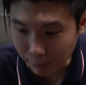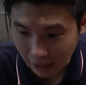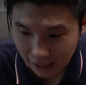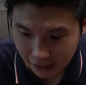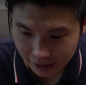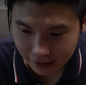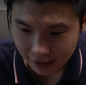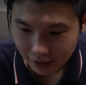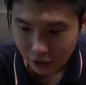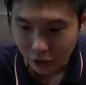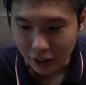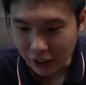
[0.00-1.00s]
But
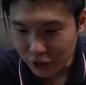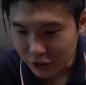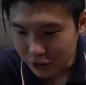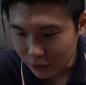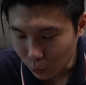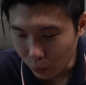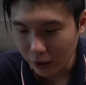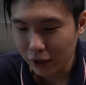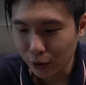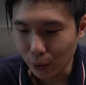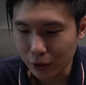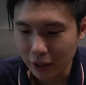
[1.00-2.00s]
it is worth
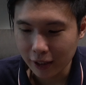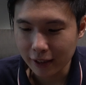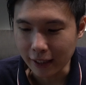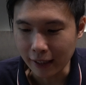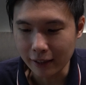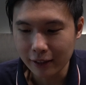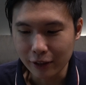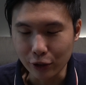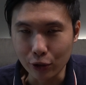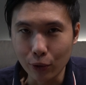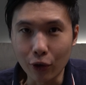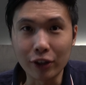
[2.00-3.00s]
noting that,
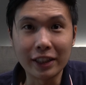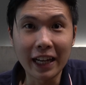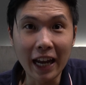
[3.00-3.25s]
on